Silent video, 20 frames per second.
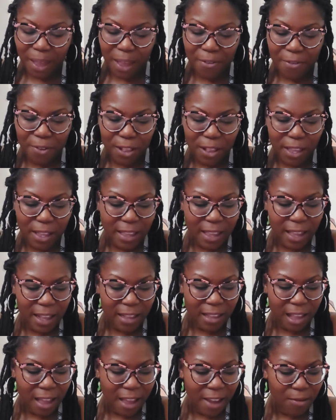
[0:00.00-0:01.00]
I feel like they
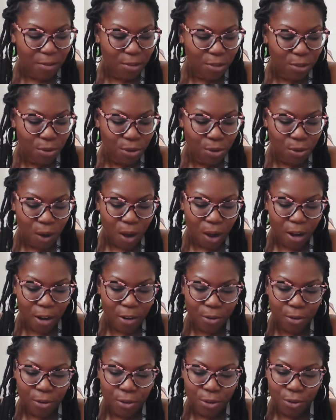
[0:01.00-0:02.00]
align with who you are,
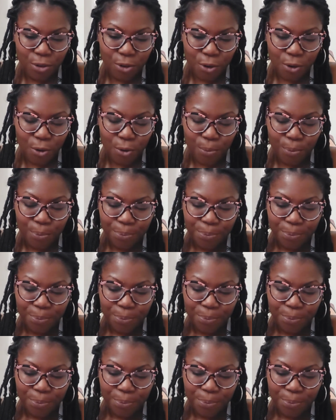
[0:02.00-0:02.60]
who you know,